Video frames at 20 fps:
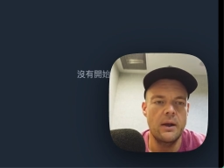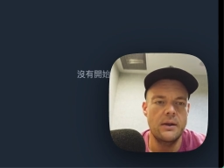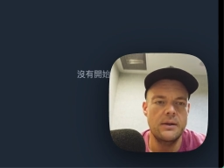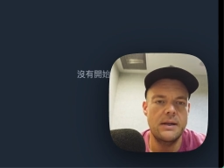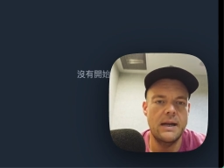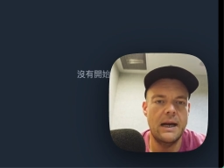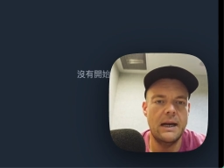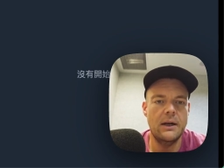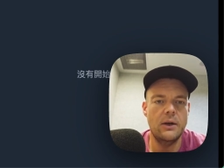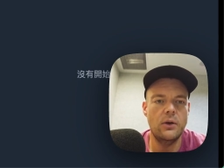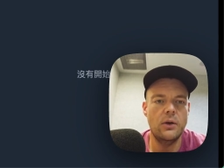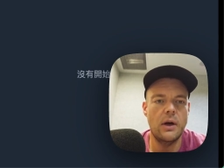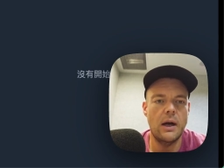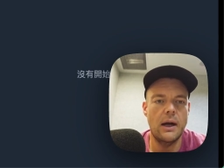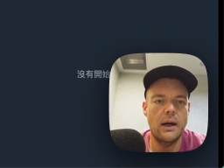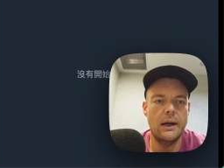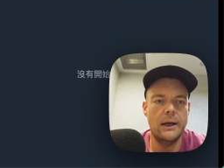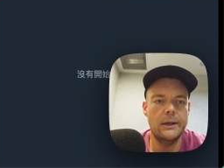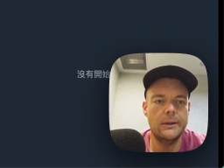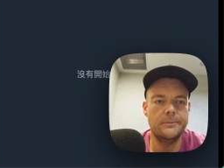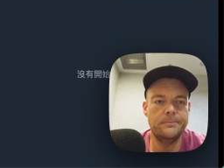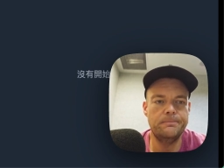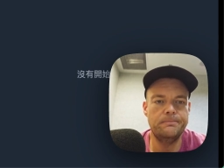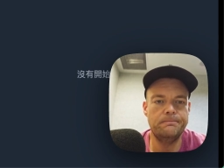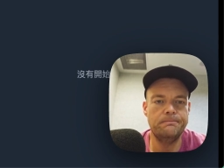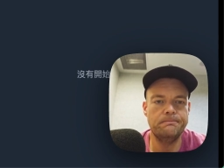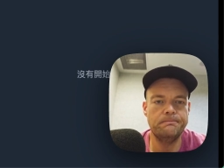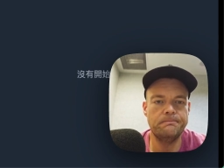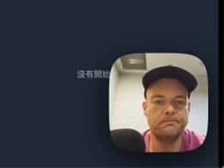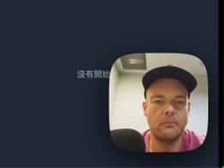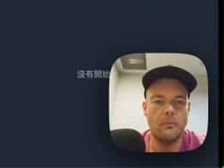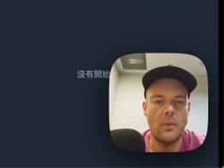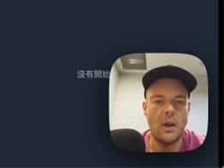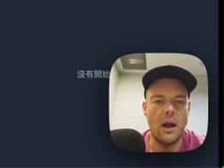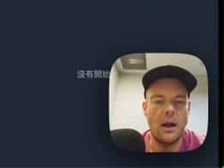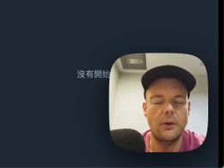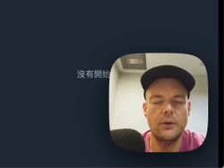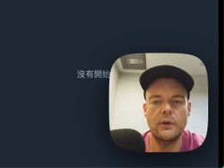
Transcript: Now, I was